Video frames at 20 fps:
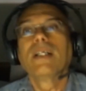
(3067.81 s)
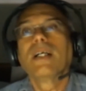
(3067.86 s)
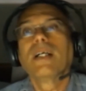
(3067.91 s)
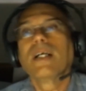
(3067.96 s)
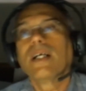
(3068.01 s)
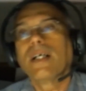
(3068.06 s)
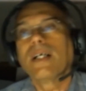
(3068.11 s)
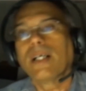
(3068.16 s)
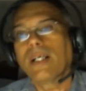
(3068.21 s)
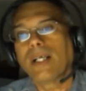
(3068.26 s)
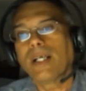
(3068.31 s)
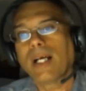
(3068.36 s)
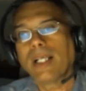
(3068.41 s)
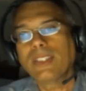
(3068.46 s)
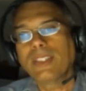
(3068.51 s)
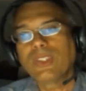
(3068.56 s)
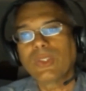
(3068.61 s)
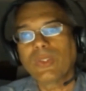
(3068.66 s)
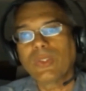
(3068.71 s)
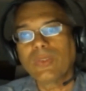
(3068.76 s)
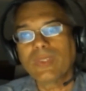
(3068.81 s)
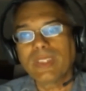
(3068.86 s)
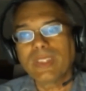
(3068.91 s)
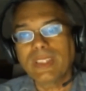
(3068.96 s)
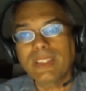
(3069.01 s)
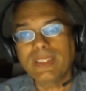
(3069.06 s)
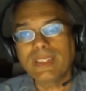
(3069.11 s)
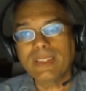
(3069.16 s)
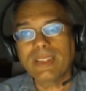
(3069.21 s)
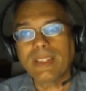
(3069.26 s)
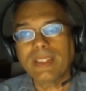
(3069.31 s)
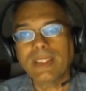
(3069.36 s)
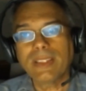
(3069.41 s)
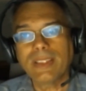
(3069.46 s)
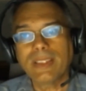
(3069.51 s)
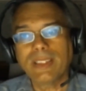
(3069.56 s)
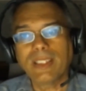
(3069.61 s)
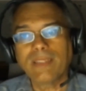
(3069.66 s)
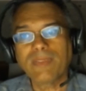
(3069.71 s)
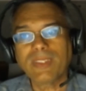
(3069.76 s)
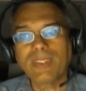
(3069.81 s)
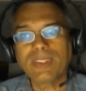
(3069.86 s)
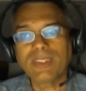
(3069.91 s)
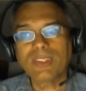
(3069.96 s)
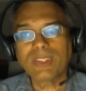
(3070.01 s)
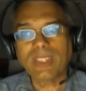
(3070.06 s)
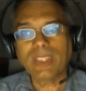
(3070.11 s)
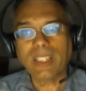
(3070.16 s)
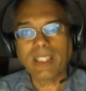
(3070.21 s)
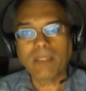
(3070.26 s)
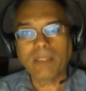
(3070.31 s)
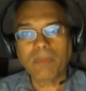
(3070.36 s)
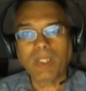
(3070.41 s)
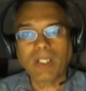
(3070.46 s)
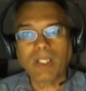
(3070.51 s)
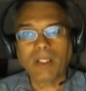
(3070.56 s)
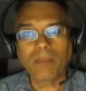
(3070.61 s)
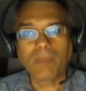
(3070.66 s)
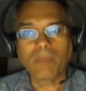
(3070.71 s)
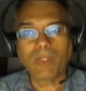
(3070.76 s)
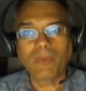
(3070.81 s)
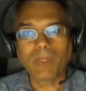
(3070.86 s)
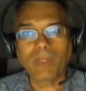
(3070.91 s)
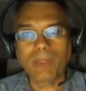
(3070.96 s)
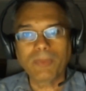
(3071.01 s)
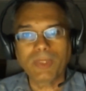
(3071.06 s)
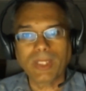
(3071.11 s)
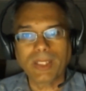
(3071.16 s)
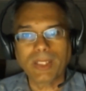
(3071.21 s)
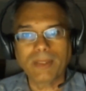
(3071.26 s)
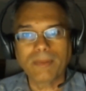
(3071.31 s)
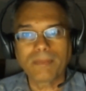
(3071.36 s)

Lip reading: I show these in the evidence tab on my website.